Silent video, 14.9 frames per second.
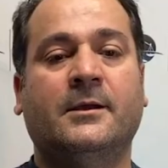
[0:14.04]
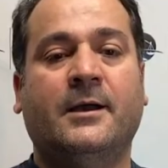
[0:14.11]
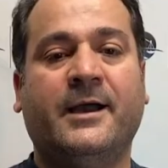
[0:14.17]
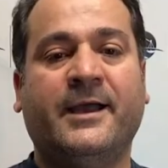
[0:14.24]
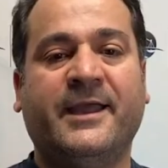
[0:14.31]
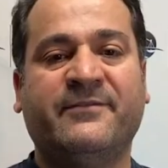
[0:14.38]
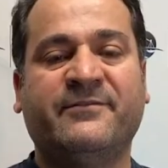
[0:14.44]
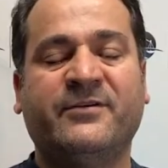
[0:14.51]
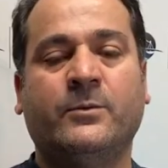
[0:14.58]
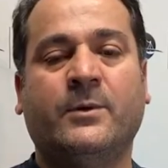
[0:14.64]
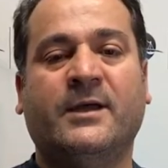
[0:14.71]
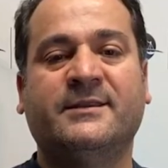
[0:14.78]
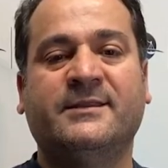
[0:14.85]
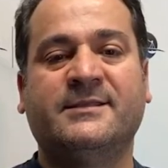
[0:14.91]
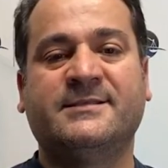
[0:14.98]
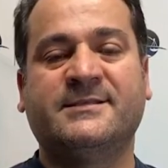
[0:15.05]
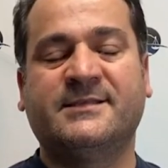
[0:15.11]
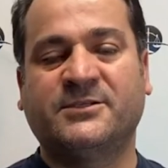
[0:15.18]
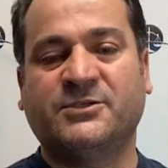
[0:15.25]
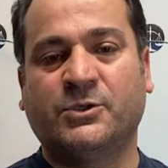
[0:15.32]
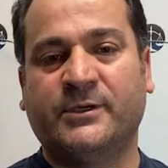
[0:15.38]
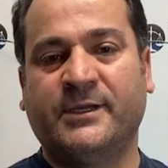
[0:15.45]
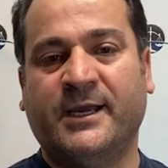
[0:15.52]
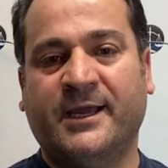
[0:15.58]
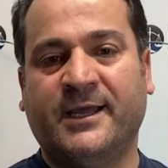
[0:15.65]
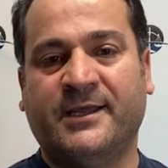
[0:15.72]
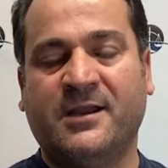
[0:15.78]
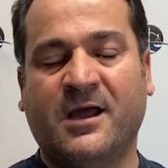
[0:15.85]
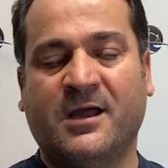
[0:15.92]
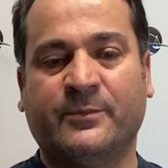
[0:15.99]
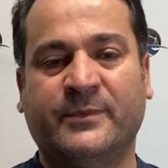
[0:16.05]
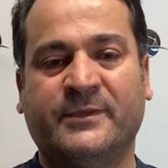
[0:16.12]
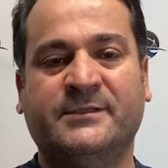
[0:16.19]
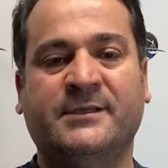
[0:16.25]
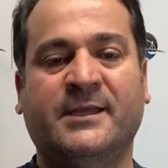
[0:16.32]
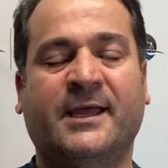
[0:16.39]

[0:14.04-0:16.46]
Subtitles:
Hi everyone, this is attorney Ayhan Ogmen,